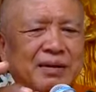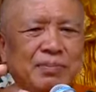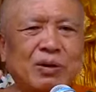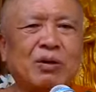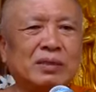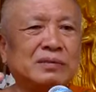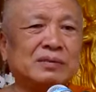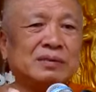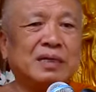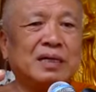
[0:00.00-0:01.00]
Because
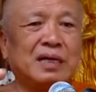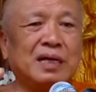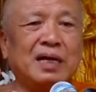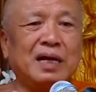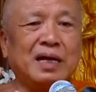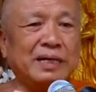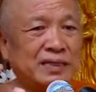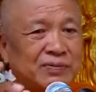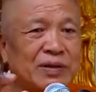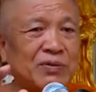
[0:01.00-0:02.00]

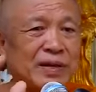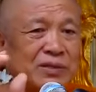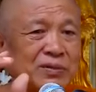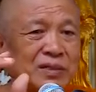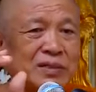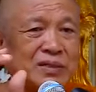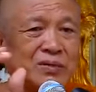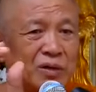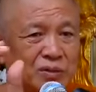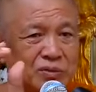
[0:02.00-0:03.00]
this one you can
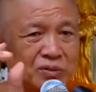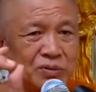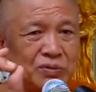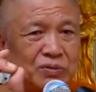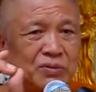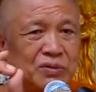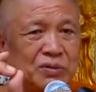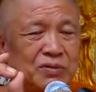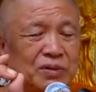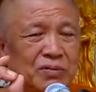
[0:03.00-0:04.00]
control
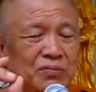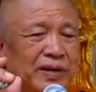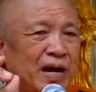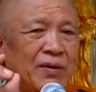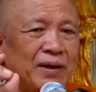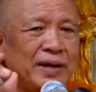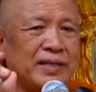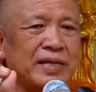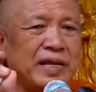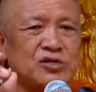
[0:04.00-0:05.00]
without
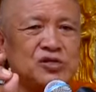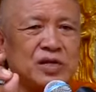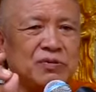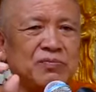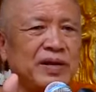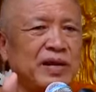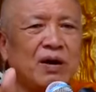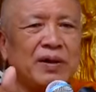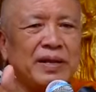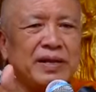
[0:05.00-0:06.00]
any tension,
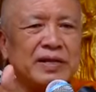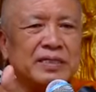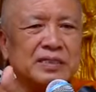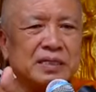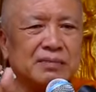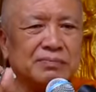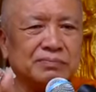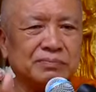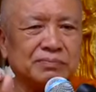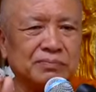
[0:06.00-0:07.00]
without any disturb.
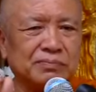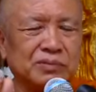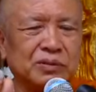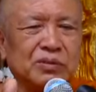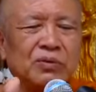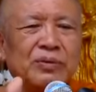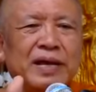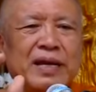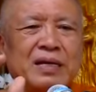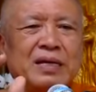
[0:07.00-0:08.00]
You
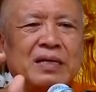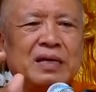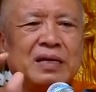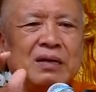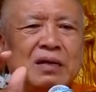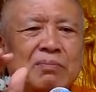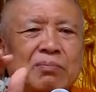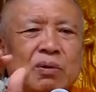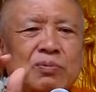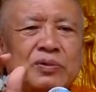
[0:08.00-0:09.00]
can
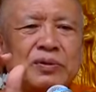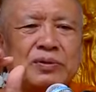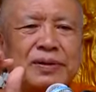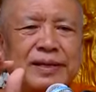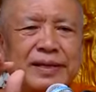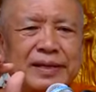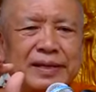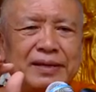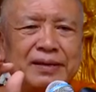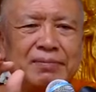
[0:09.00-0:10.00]
move slowly,
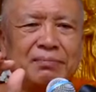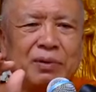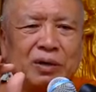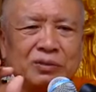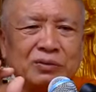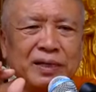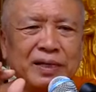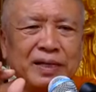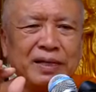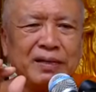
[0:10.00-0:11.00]
more
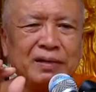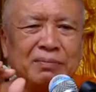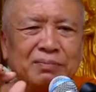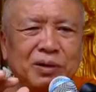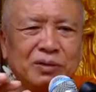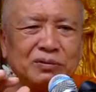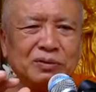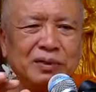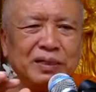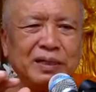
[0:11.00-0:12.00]
slowly, more
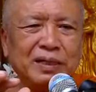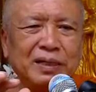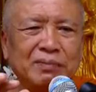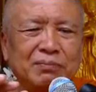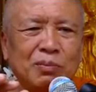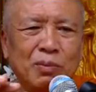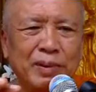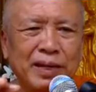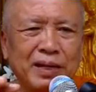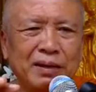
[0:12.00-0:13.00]
slowly,
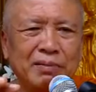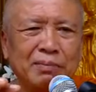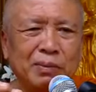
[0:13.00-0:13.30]
moment,